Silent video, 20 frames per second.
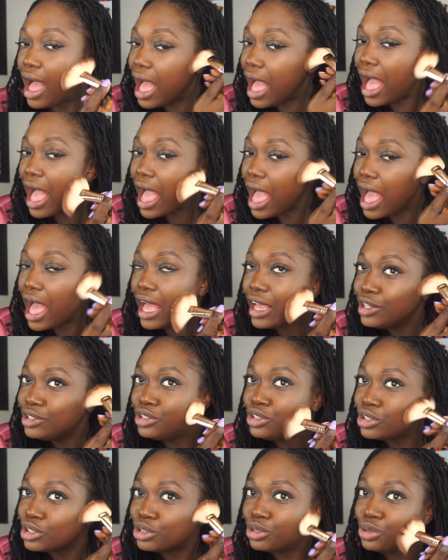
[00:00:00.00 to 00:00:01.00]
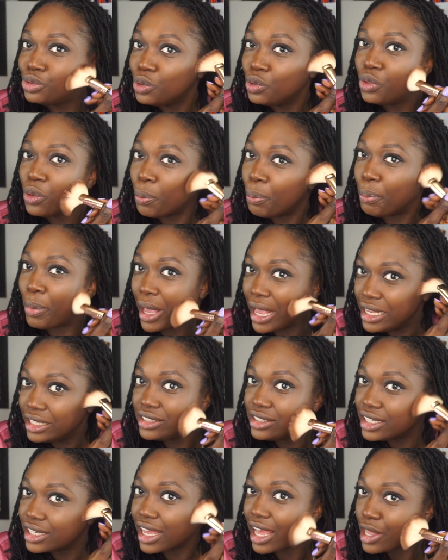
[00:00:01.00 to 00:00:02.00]
I just do the
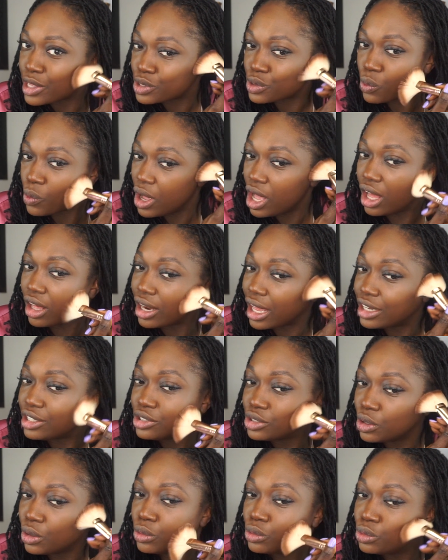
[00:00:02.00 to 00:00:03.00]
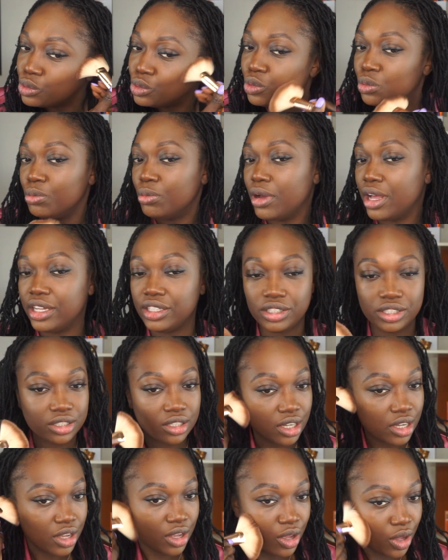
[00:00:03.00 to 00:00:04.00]
basic as well. I don't do much
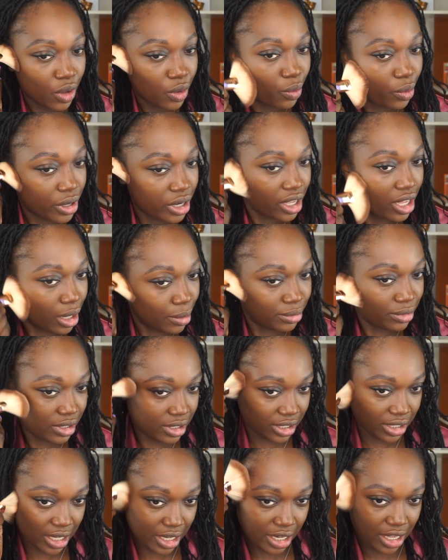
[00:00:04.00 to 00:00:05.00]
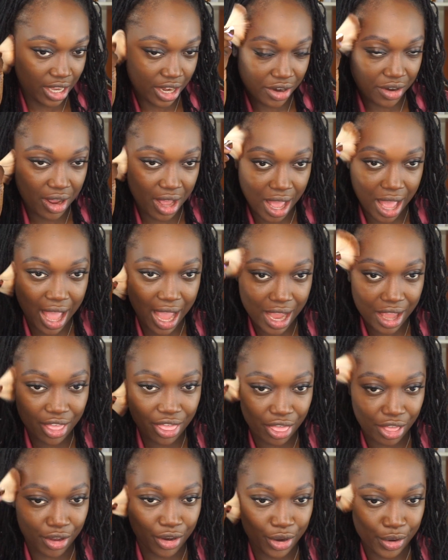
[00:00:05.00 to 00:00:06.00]
when it comes to skincare
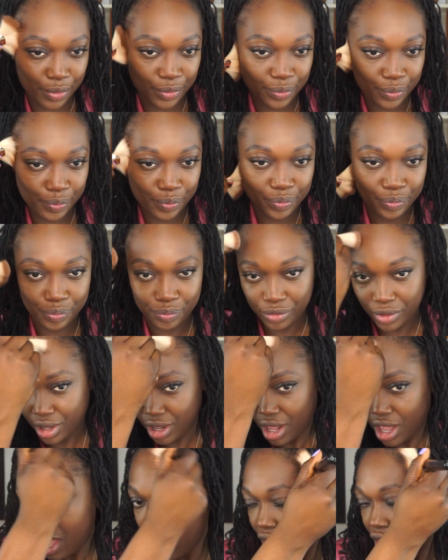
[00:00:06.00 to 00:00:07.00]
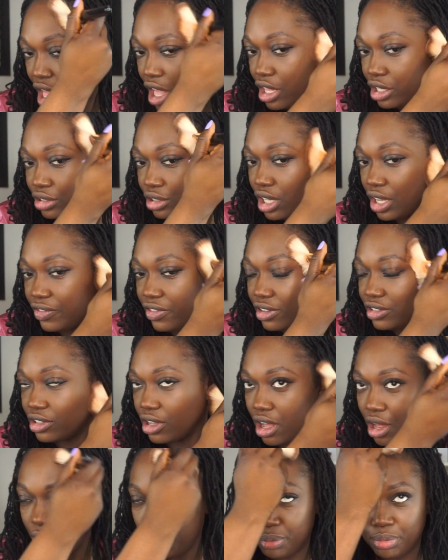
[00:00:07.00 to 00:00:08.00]
either. So if I was
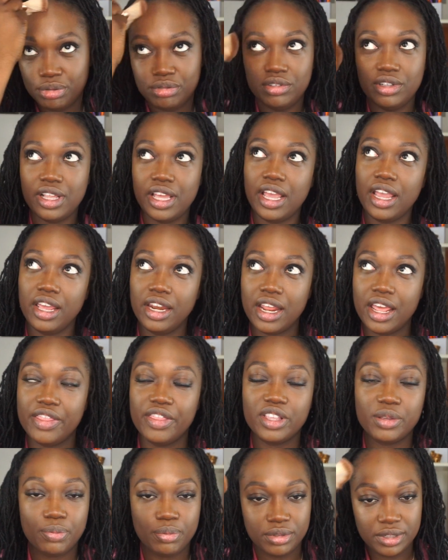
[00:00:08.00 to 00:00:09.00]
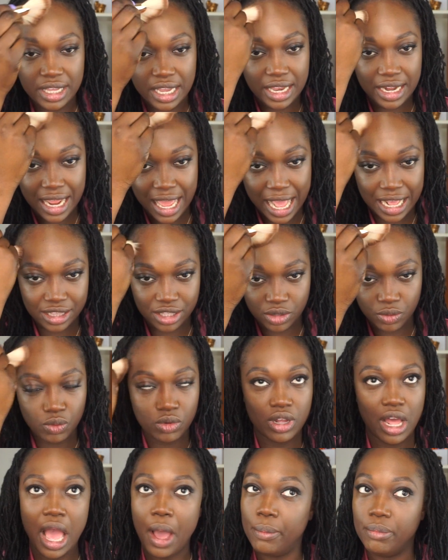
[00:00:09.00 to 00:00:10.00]
on a plane and the plane had to,
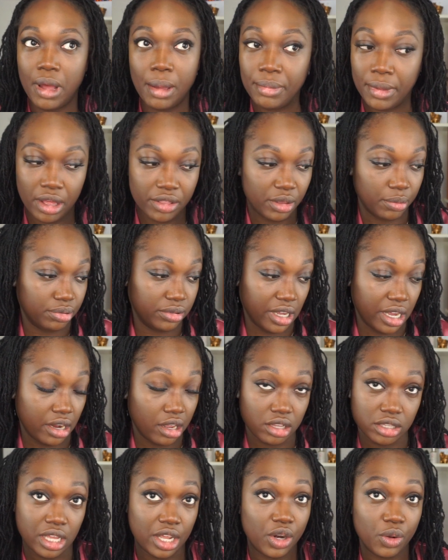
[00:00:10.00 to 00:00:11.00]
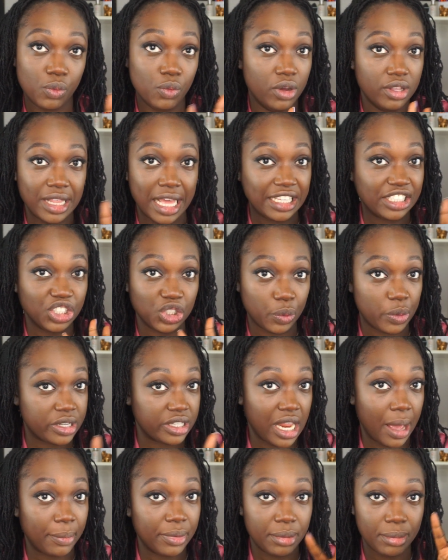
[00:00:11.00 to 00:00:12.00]
well, I'm not on the plane because I don't want that situation
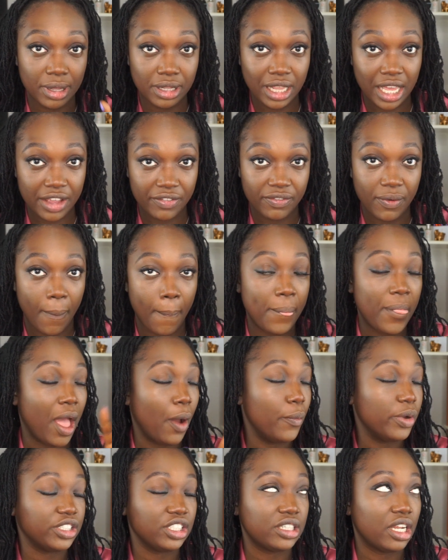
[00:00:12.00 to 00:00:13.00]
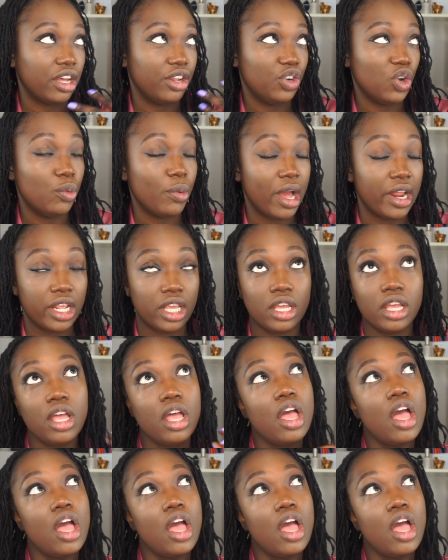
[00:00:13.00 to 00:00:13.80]
to happen in my life. I'm not wishing that on nobody.